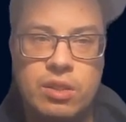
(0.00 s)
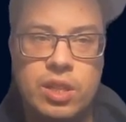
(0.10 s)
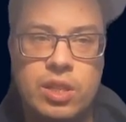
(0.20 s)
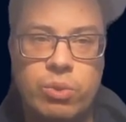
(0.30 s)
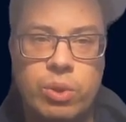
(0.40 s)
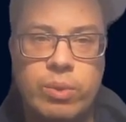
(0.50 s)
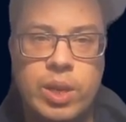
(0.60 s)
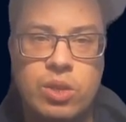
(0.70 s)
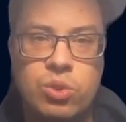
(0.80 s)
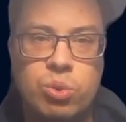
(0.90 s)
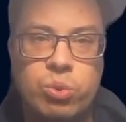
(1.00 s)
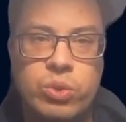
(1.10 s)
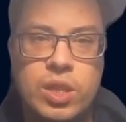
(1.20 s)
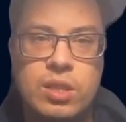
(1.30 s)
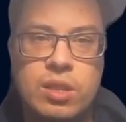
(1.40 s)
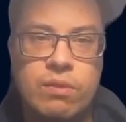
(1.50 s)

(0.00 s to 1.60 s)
that are required to do this,